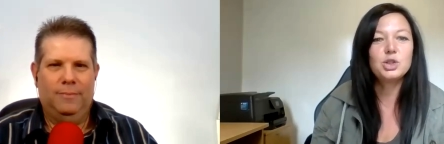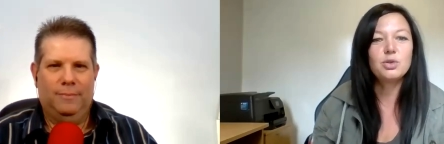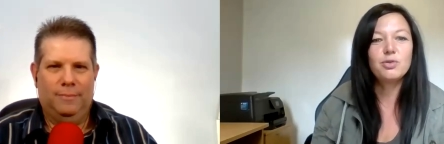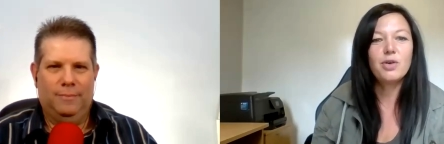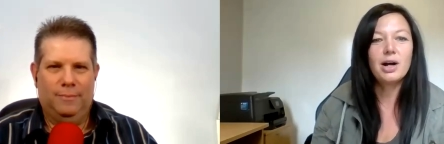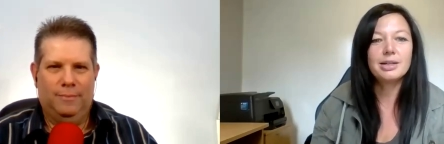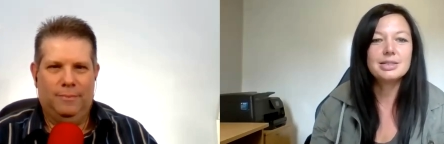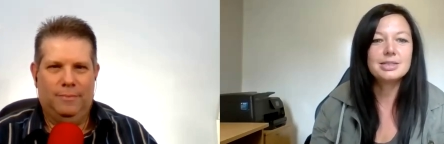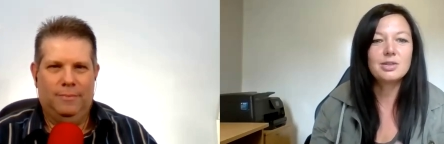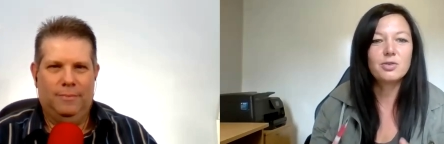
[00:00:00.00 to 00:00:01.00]
Speaker 1: you
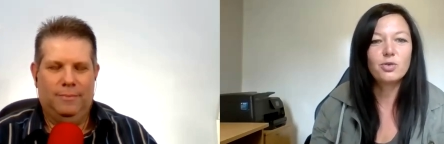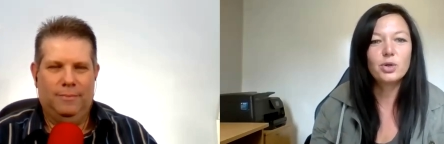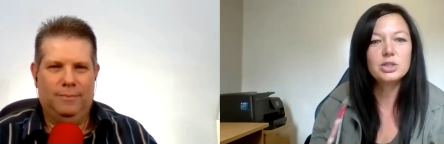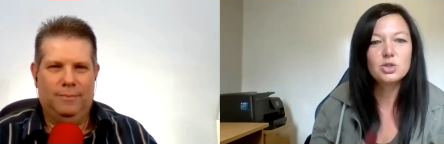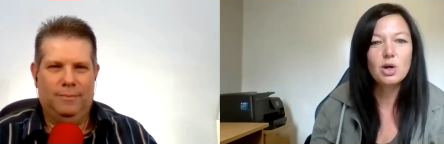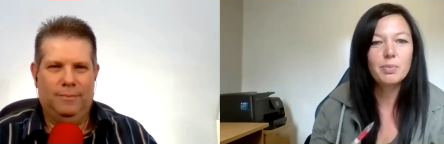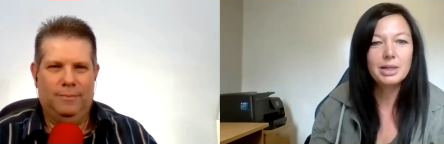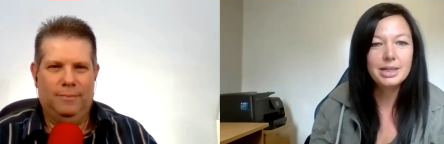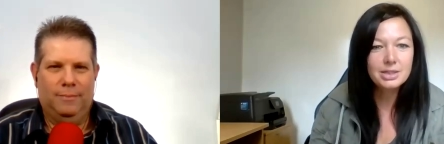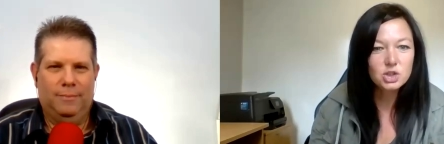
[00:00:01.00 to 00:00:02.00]
find is the three top
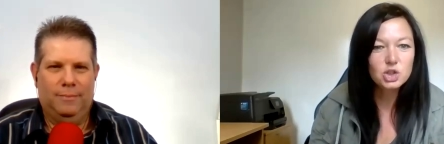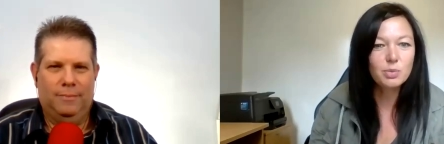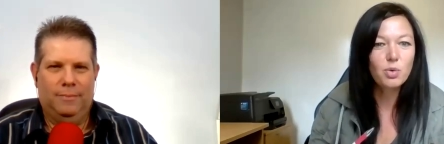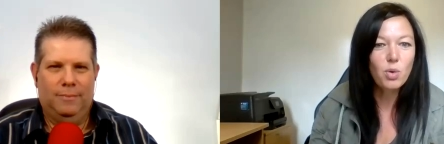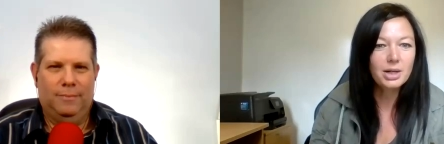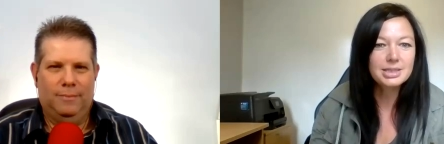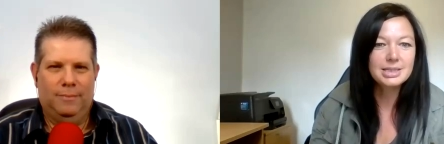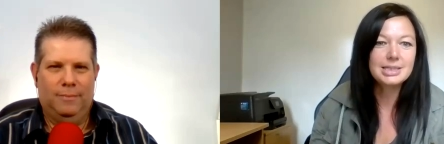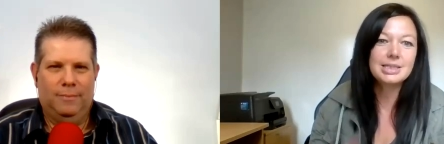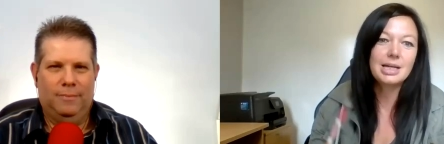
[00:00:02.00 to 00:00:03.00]
leadership
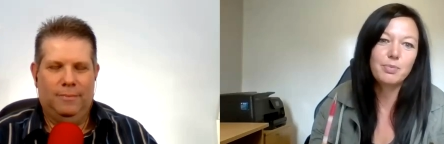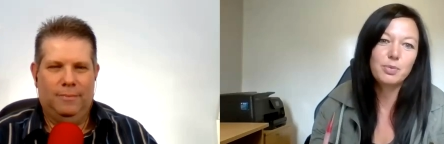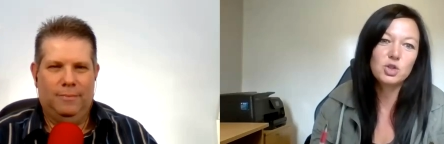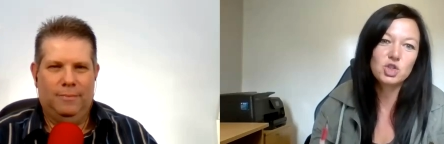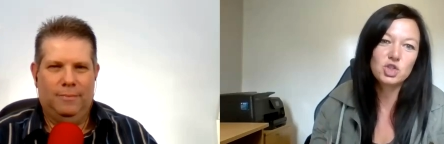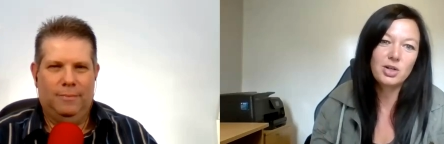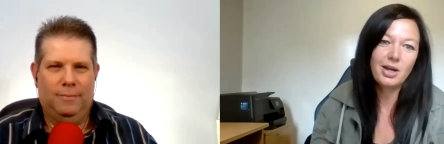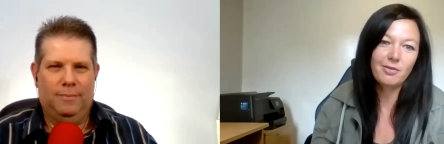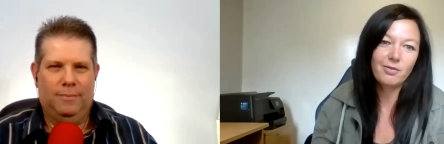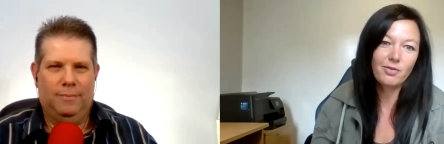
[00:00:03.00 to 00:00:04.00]
qualities that a person should
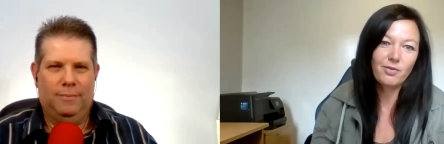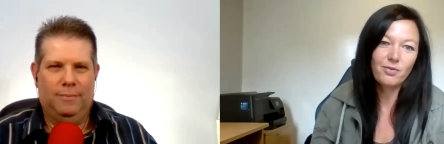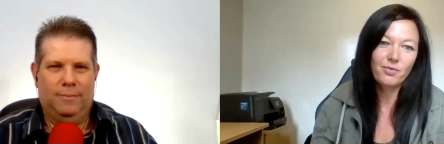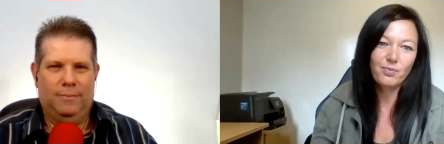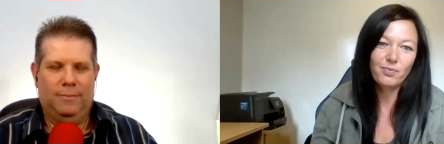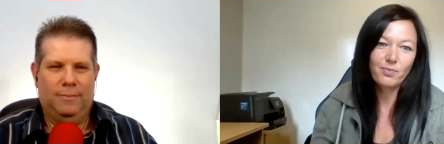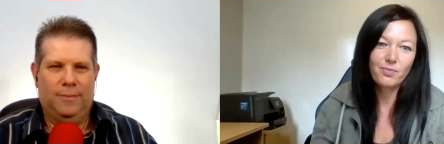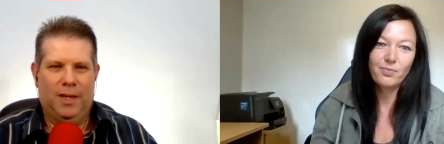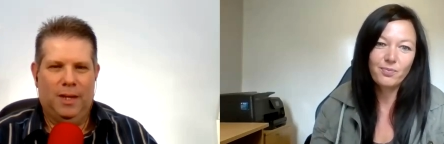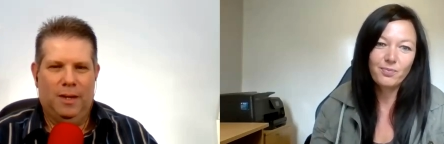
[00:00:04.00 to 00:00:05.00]

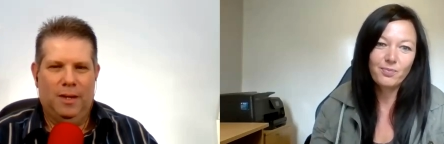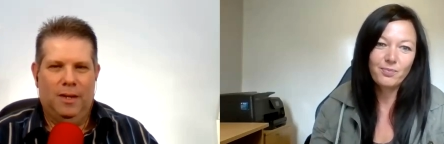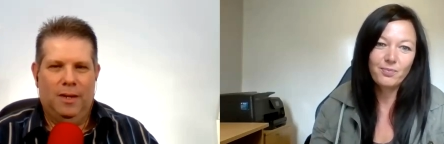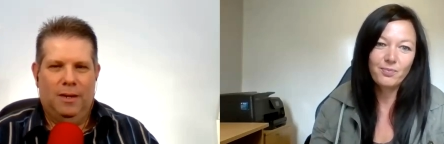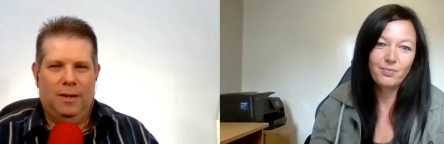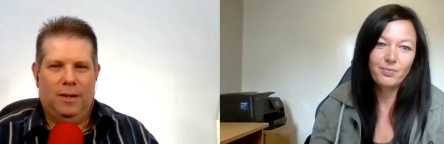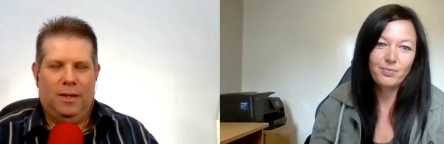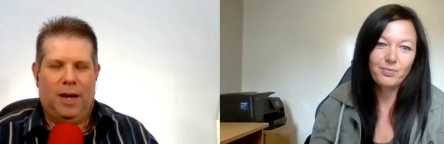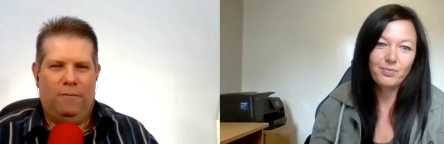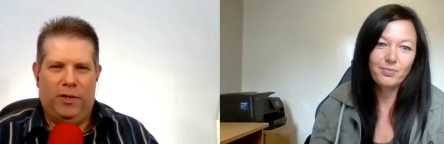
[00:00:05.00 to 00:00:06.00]
have?
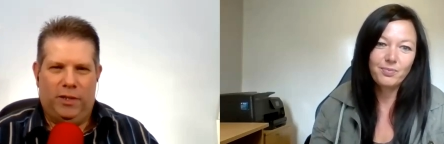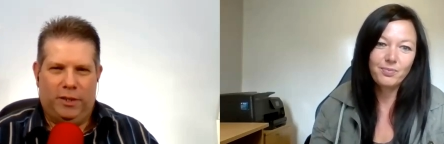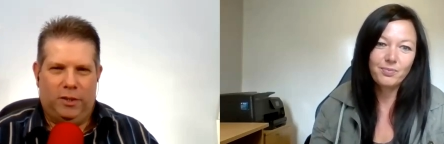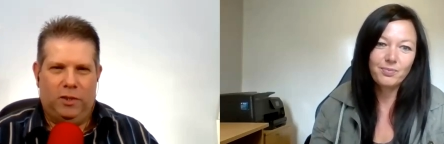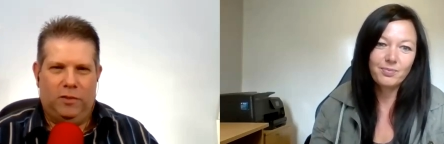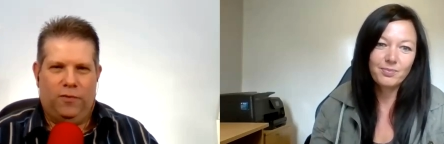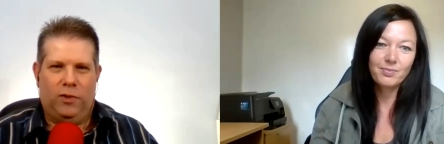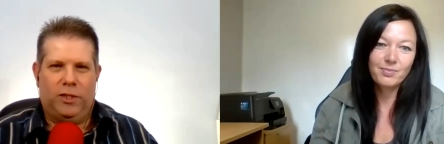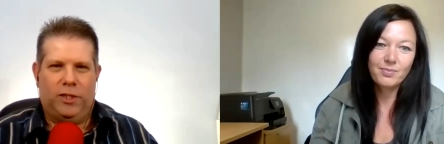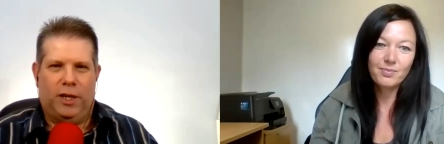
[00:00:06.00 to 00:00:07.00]
Speaker 2: Confidence is the
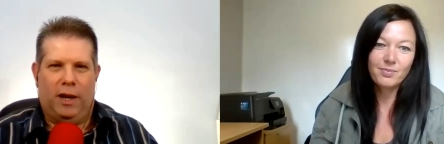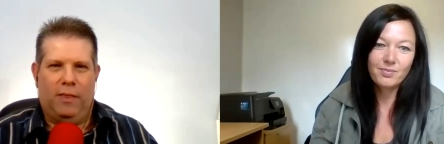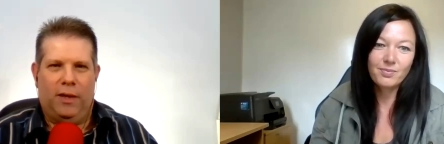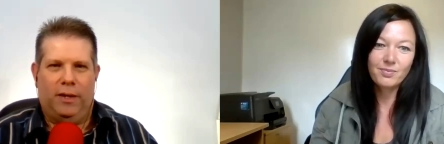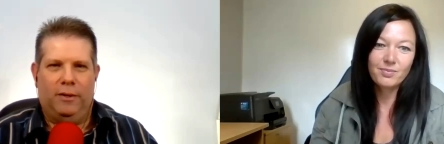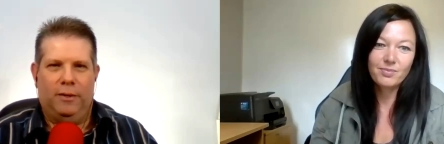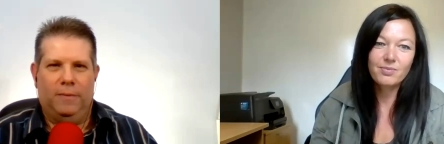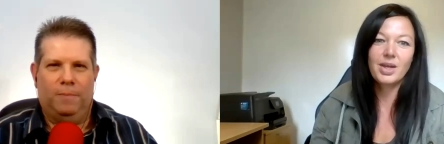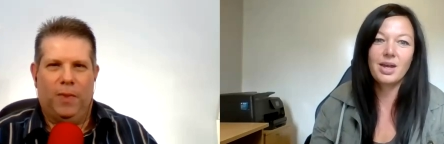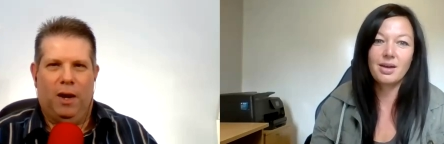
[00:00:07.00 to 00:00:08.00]
first thing I think.
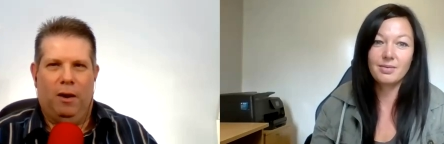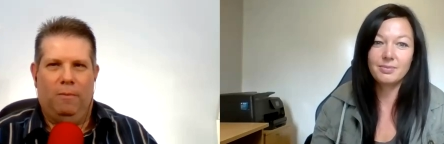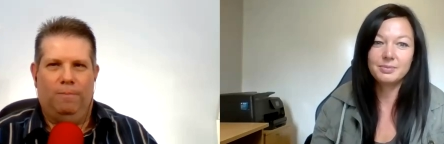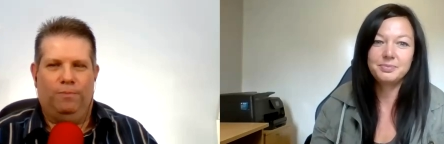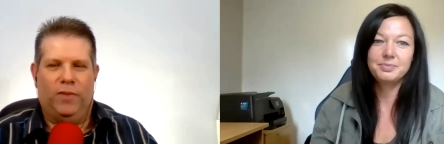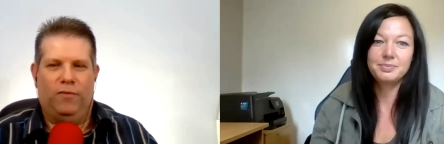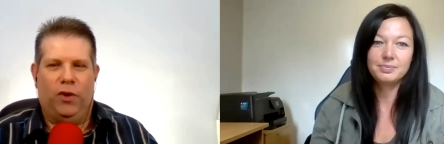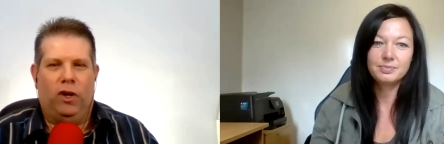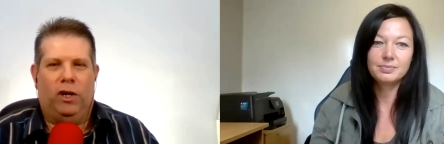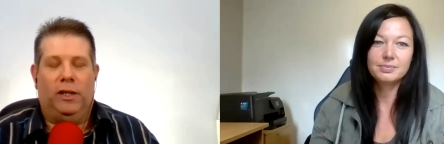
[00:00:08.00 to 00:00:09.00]
Yeah. Um, if you're
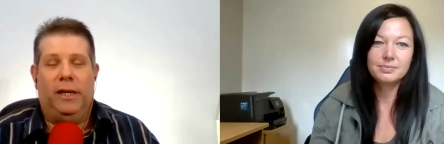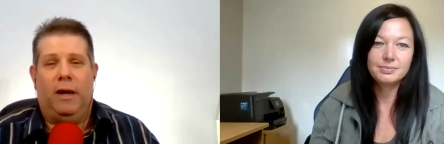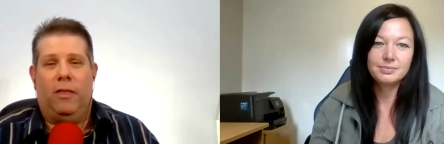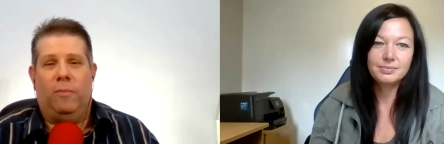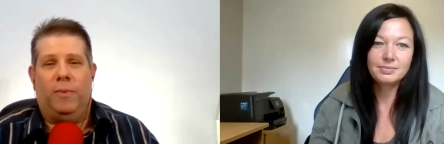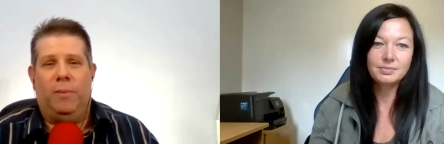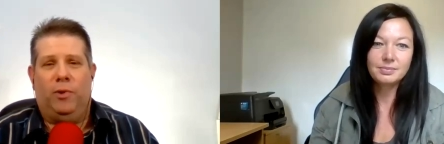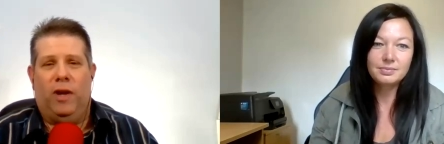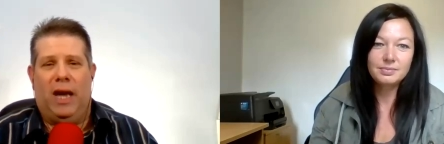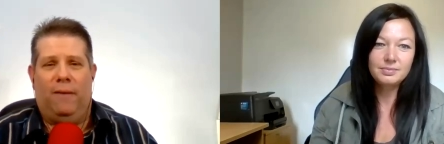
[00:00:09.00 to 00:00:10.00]
going to lead other people,
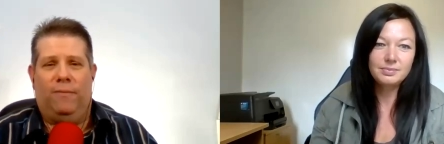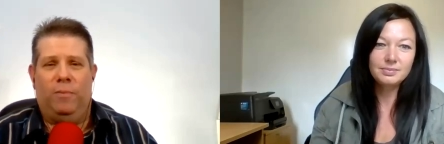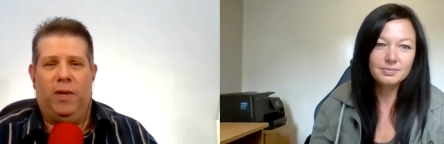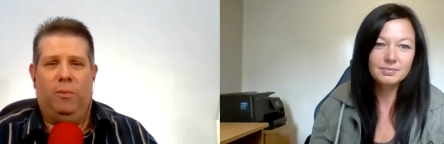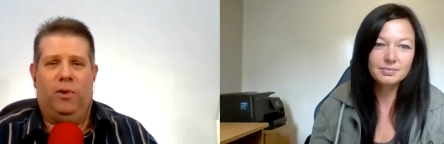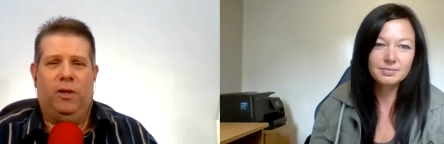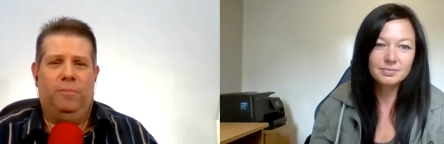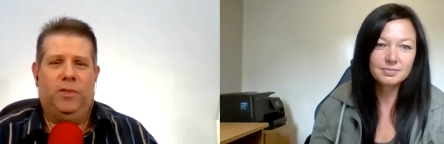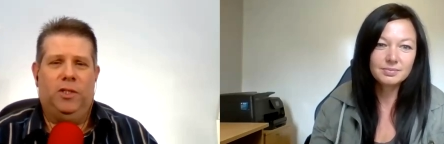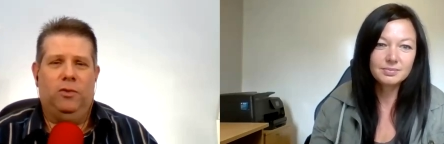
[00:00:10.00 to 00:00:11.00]
you have to be able to
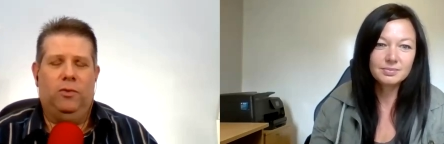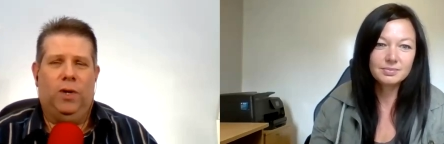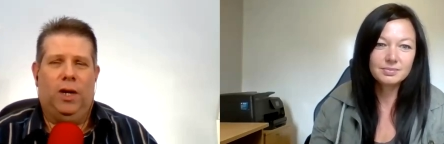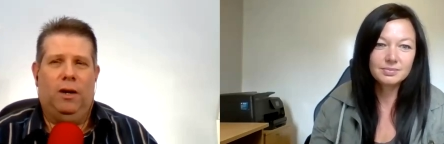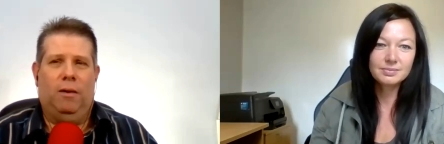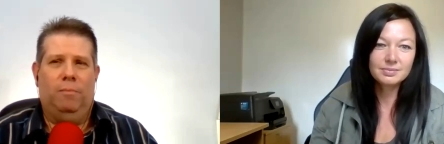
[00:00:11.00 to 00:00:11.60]
to um,